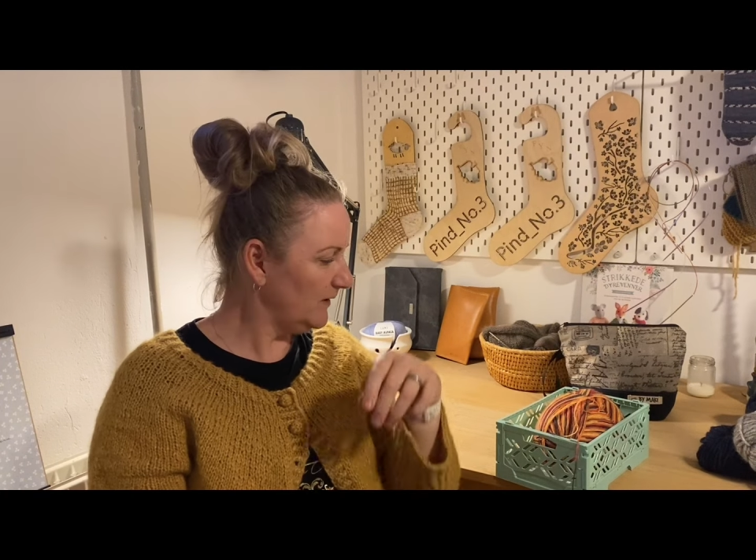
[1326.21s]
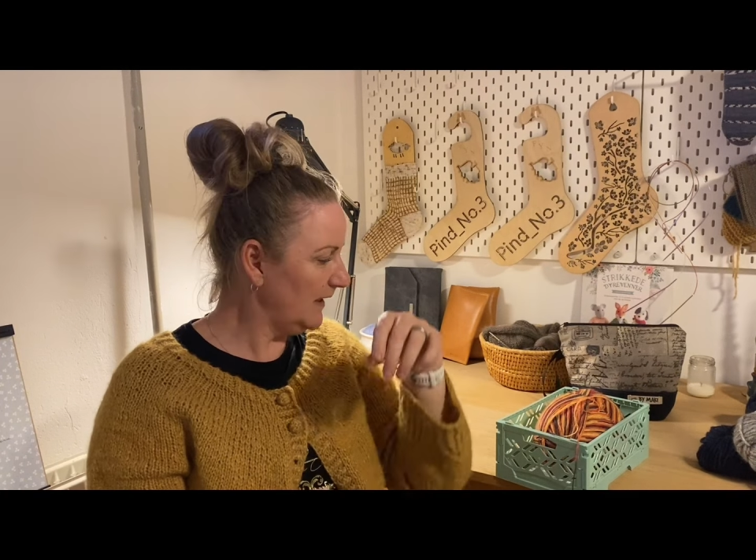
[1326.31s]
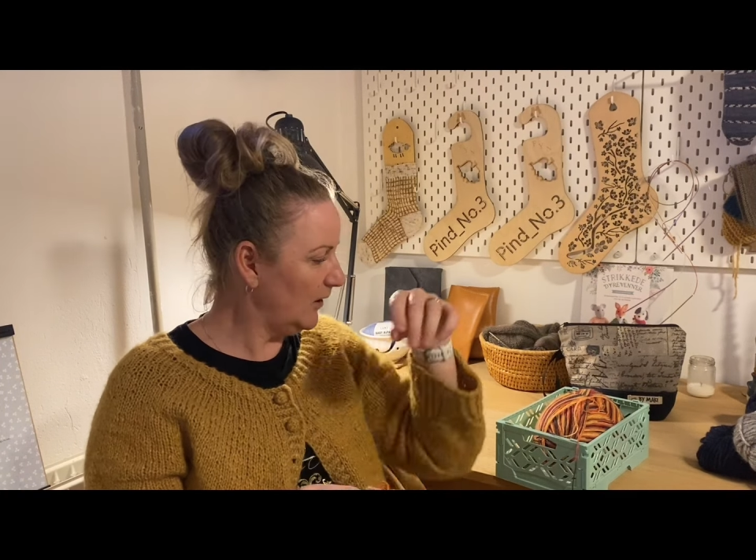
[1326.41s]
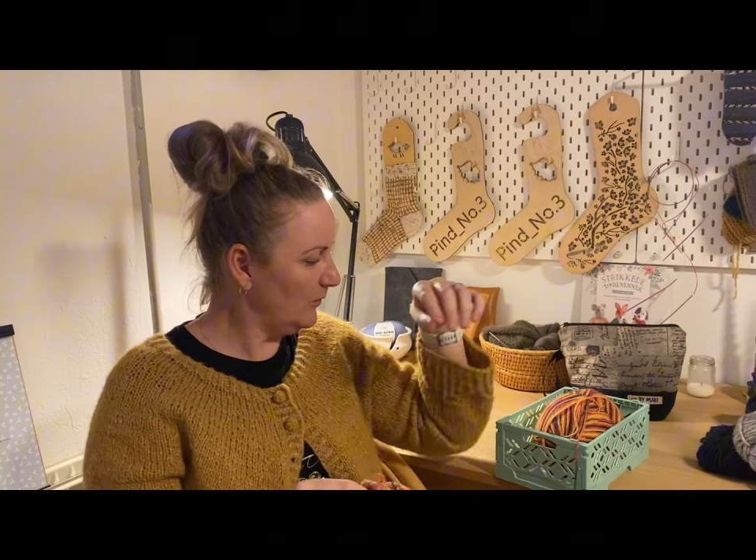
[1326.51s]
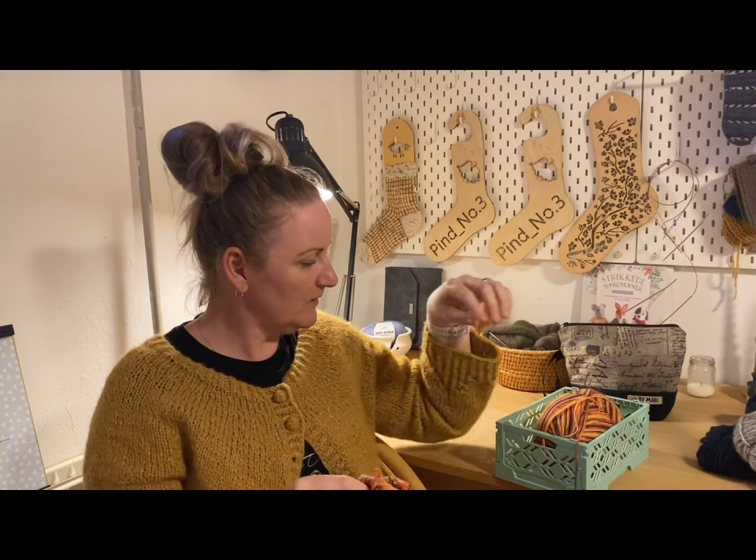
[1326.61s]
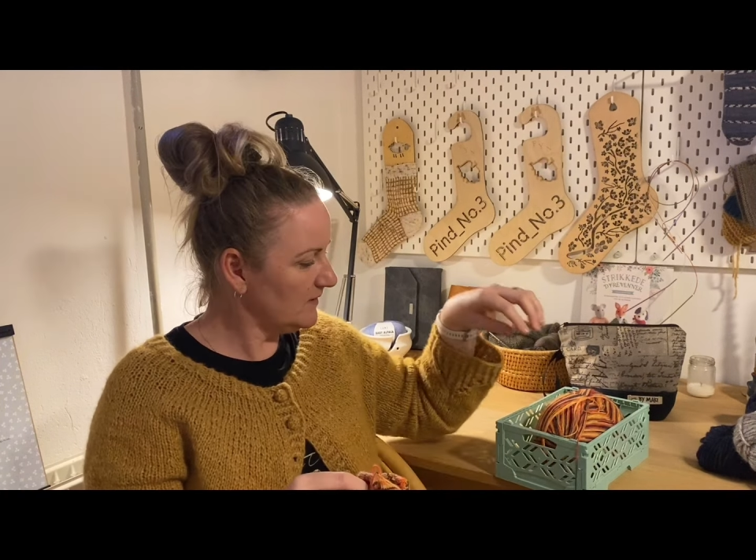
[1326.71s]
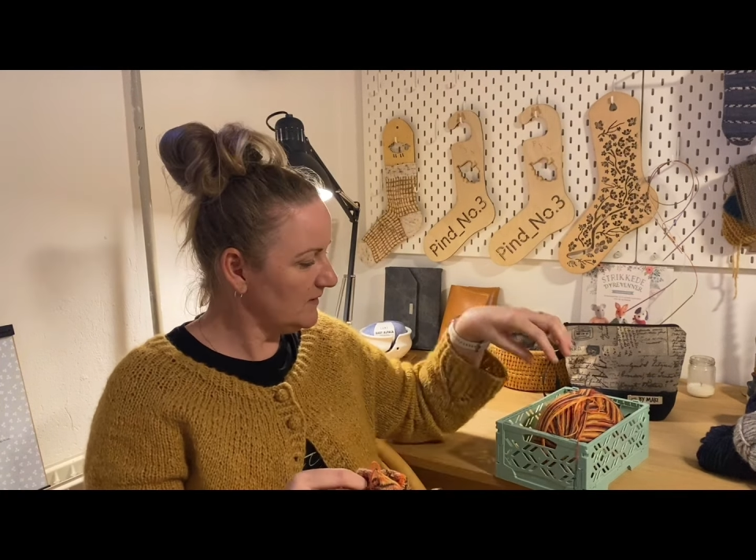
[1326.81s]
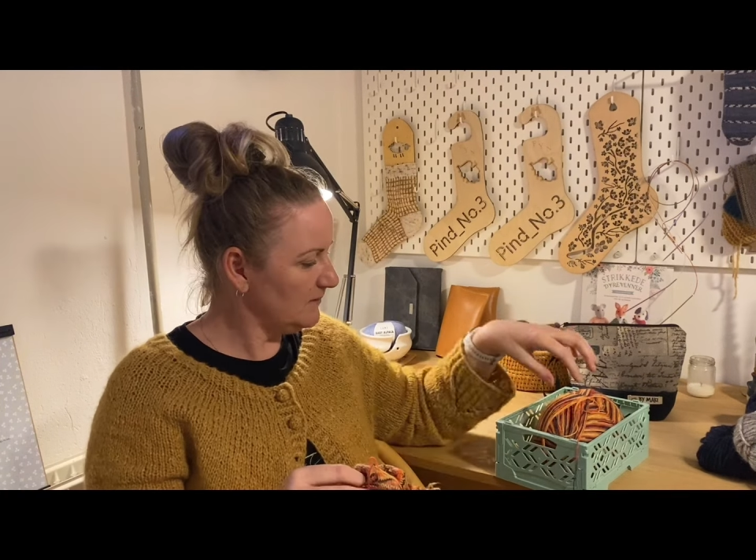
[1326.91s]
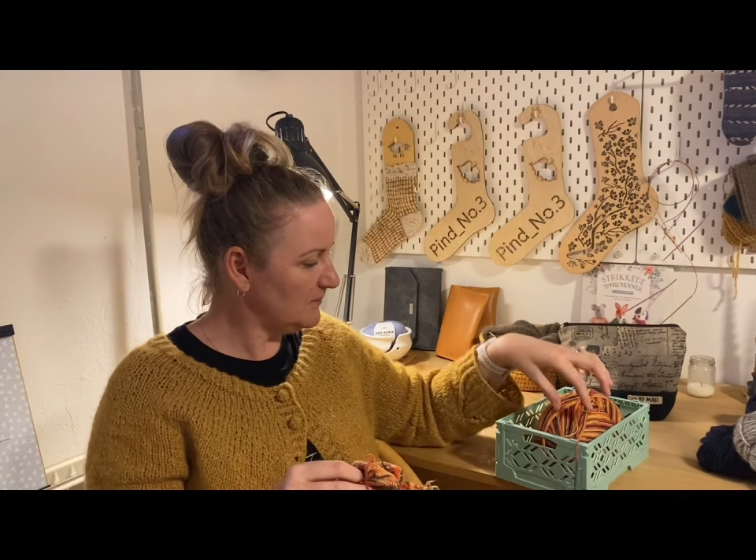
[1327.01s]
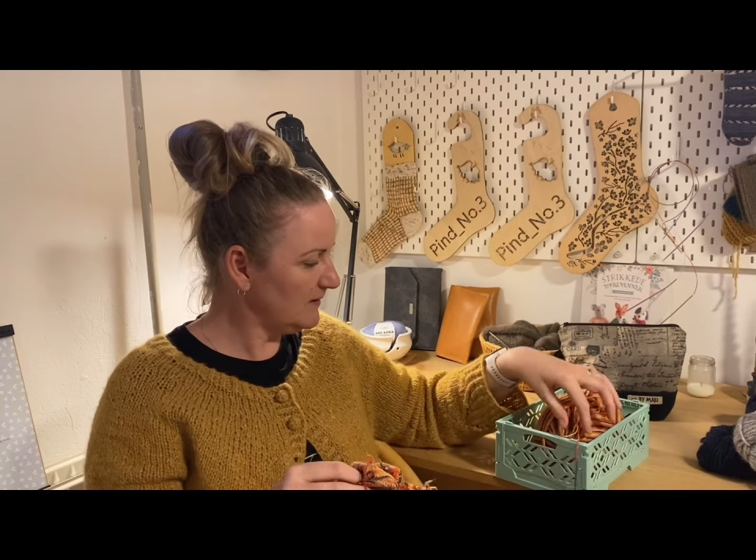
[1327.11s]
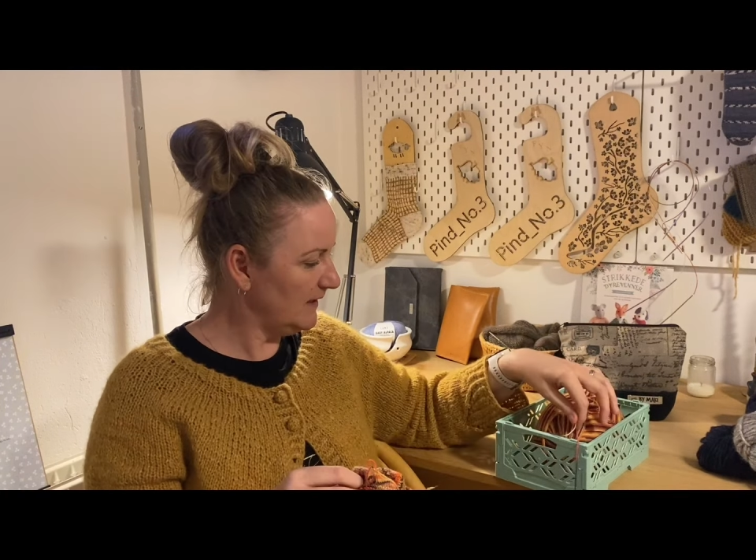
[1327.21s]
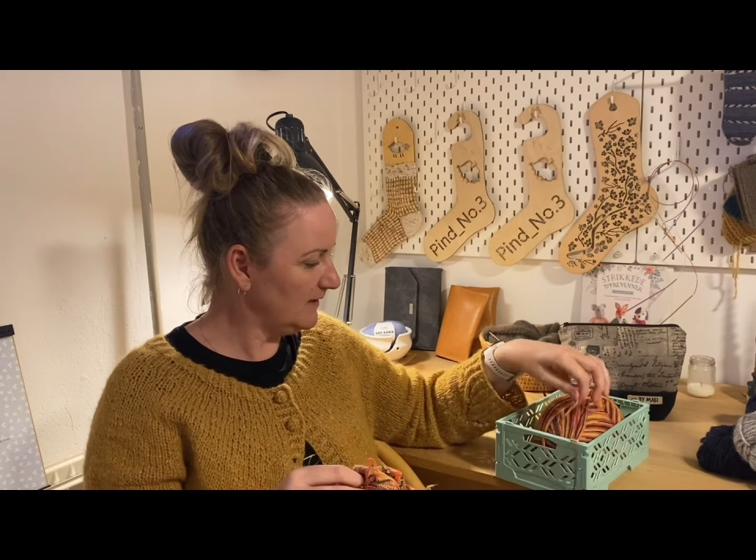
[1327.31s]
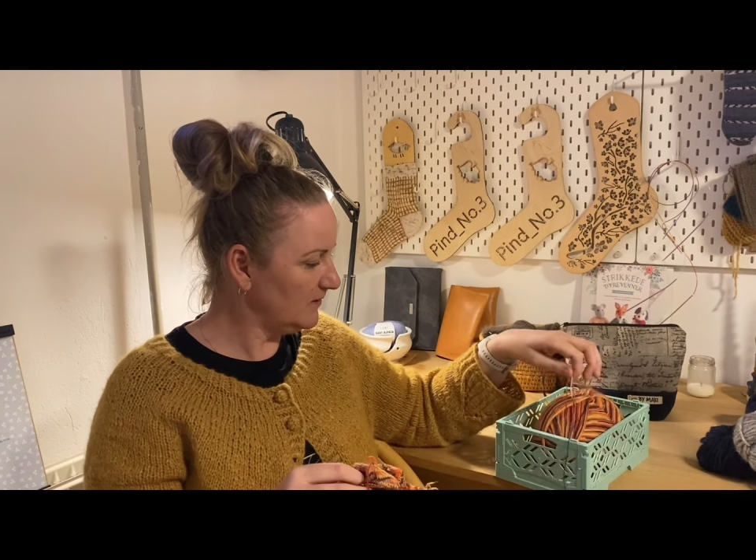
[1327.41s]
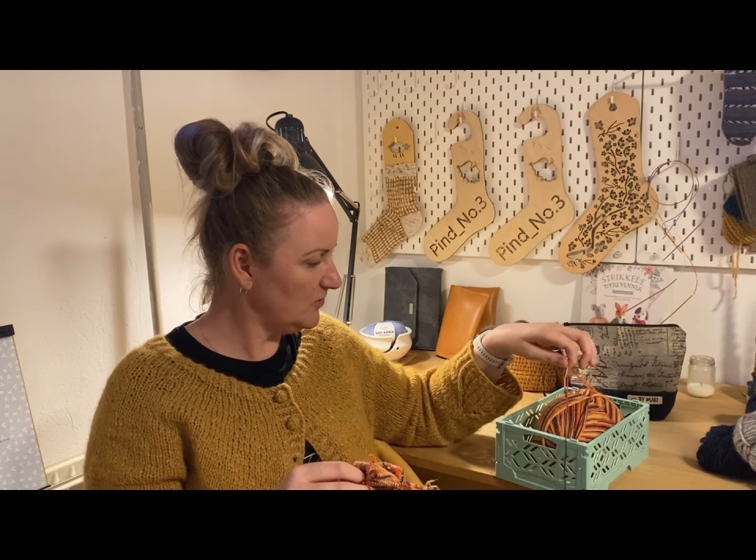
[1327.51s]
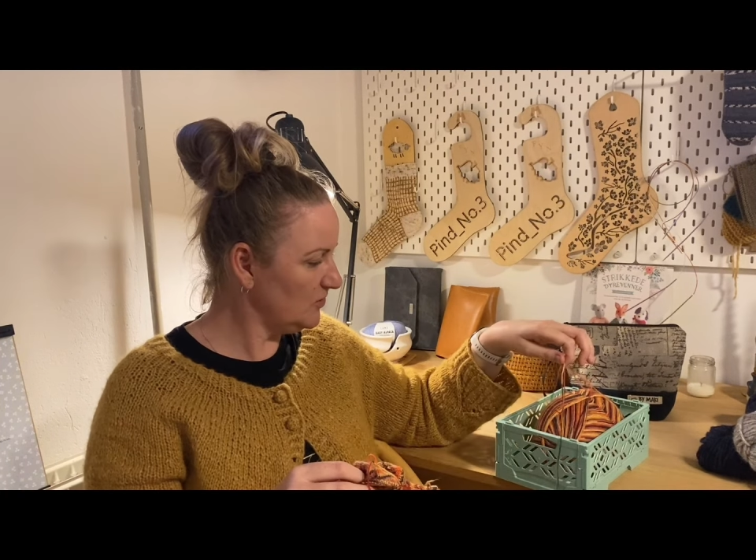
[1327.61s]
now it seems like
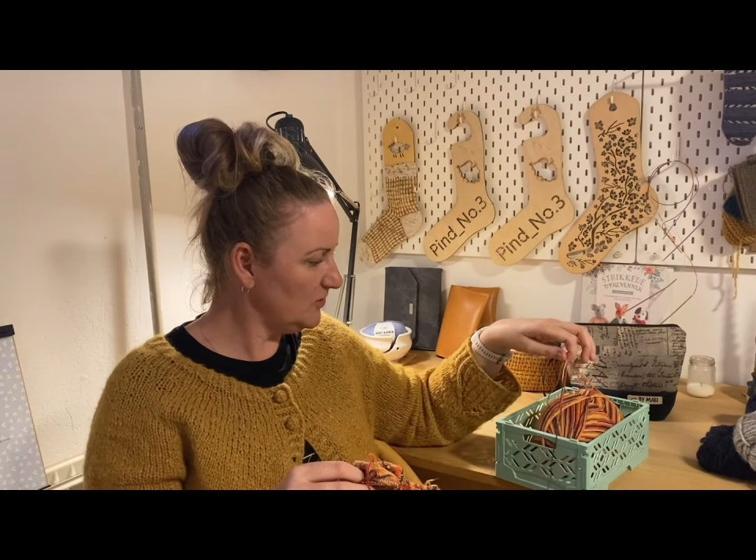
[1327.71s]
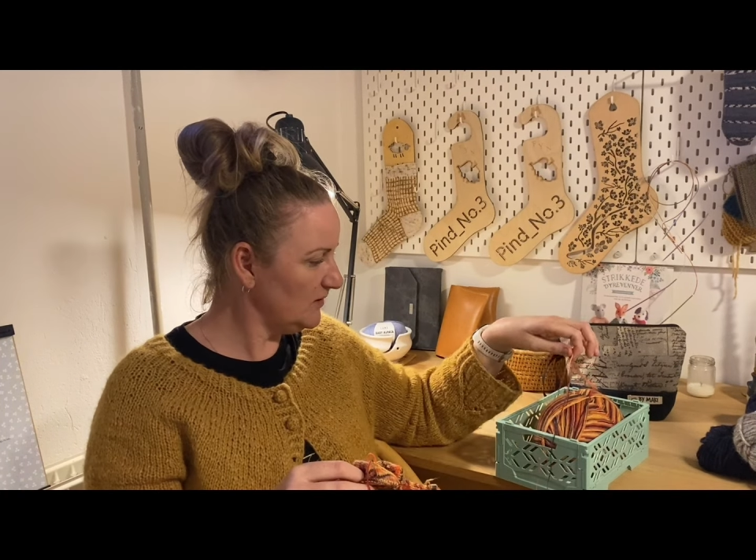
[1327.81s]
it's